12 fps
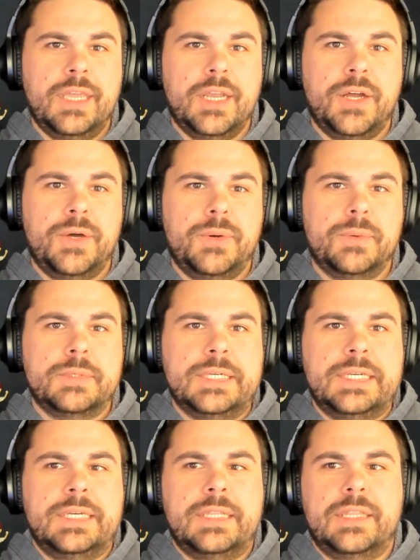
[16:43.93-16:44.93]

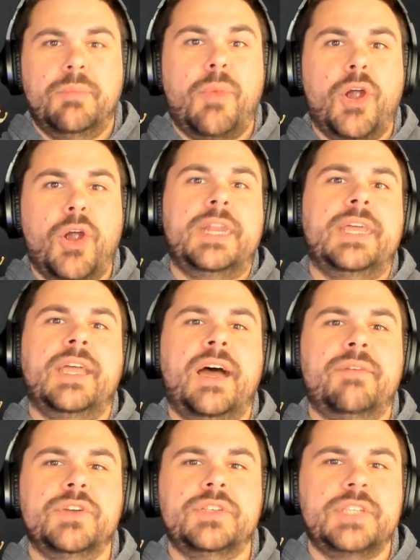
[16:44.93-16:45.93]
the marketing
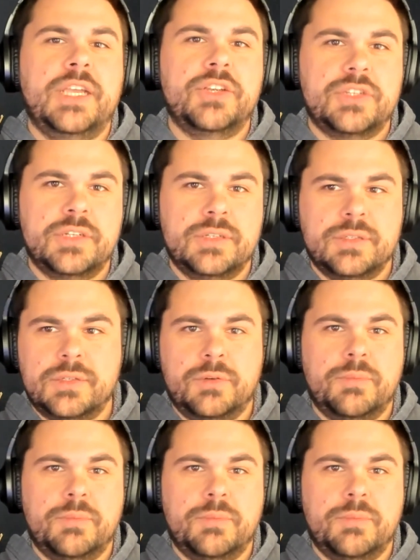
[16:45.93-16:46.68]
conversations